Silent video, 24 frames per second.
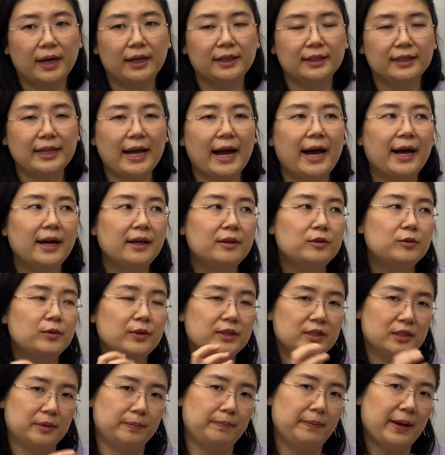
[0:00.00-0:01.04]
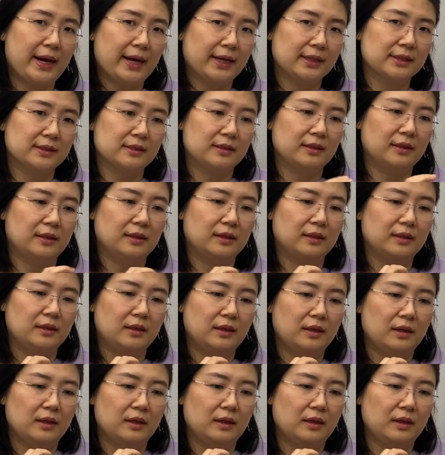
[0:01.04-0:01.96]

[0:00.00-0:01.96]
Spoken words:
and that respects the